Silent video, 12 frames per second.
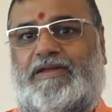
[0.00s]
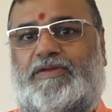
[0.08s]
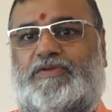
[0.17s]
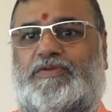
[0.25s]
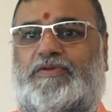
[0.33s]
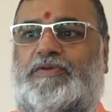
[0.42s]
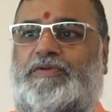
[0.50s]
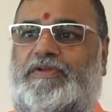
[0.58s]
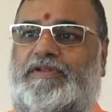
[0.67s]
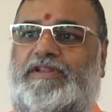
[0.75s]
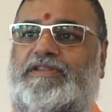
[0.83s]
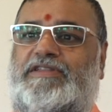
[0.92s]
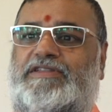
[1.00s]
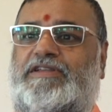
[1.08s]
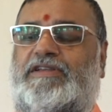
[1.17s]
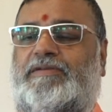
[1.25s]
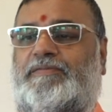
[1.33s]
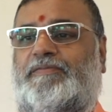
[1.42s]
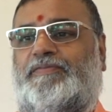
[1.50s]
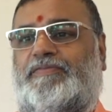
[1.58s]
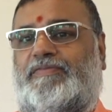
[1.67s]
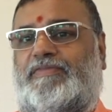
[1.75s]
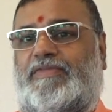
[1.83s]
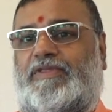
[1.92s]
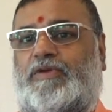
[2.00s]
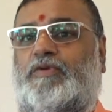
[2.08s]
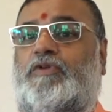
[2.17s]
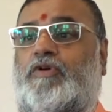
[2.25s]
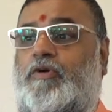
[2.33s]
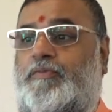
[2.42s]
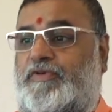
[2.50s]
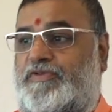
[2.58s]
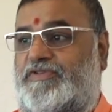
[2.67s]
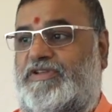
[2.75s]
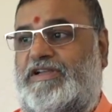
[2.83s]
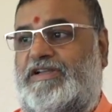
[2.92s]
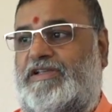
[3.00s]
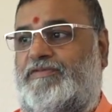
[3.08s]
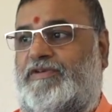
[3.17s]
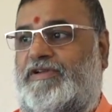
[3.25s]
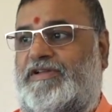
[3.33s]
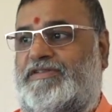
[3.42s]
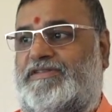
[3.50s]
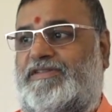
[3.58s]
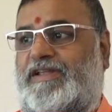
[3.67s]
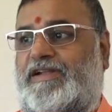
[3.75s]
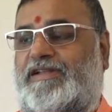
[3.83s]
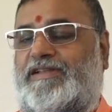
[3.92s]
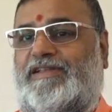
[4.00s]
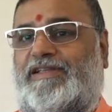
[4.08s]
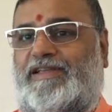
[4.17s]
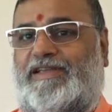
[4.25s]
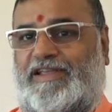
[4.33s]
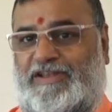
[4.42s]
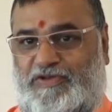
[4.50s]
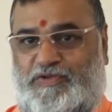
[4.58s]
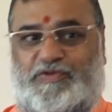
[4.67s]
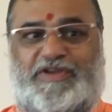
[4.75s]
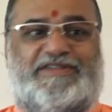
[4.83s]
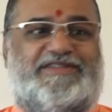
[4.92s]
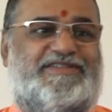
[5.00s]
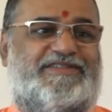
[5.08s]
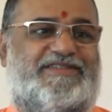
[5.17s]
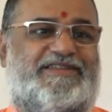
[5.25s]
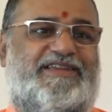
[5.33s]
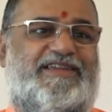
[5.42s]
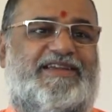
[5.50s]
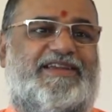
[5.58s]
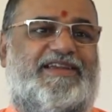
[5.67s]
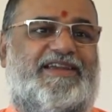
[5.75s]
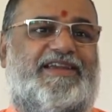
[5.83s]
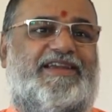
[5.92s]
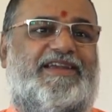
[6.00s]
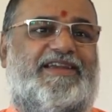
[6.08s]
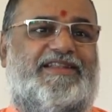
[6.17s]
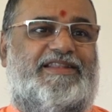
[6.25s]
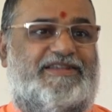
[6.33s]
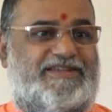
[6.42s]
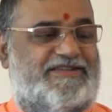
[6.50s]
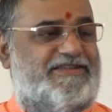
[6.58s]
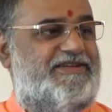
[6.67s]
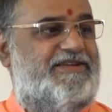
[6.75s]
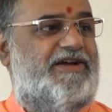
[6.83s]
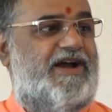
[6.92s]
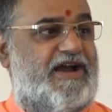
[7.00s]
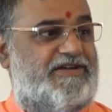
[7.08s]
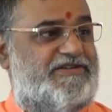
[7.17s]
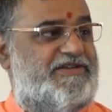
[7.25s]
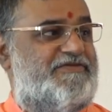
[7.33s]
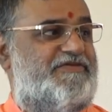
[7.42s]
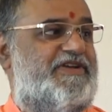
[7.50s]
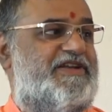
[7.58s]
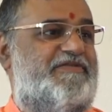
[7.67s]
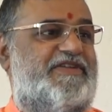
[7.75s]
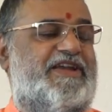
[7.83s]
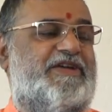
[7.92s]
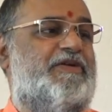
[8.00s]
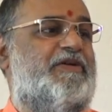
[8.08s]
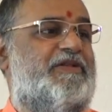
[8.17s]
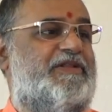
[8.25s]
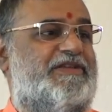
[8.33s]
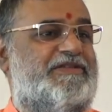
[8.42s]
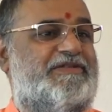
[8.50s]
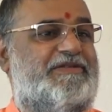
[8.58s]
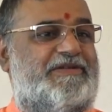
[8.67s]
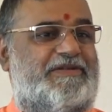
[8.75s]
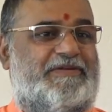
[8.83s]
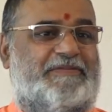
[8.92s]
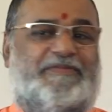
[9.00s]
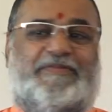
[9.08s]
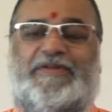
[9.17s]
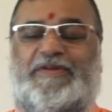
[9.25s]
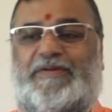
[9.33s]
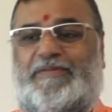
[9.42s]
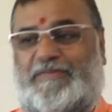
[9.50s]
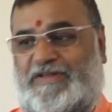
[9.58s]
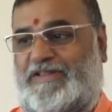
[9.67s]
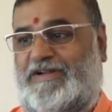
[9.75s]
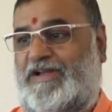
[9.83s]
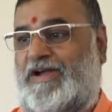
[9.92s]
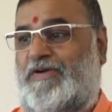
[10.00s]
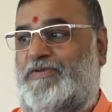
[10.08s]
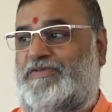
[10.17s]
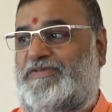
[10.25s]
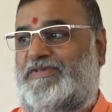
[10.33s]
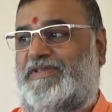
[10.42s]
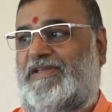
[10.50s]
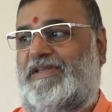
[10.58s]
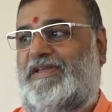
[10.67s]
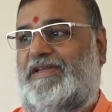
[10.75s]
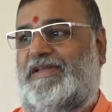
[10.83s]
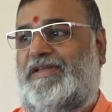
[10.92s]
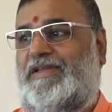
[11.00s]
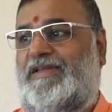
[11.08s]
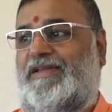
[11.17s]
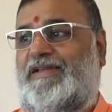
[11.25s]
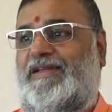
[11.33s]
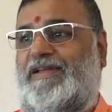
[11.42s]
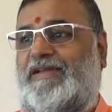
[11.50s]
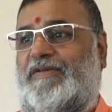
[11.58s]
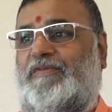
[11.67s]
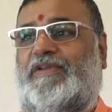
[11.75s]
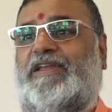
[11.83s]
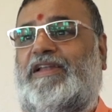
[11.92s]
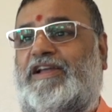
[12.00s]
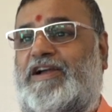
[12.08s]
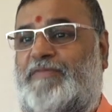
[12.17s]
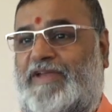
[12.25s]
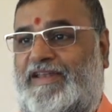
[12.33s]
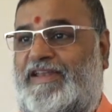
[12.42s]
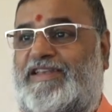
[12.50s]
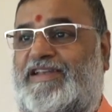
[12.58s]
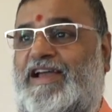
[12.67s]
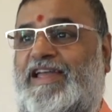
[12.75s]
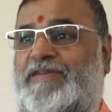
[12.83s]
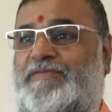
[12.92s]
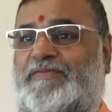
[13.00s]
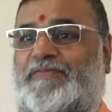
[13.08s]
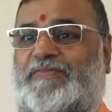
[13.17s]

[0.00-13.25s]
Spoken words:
So, this is a good opportunity for us that in US, this is the ashram where we have all these mother cows. We can come anytime,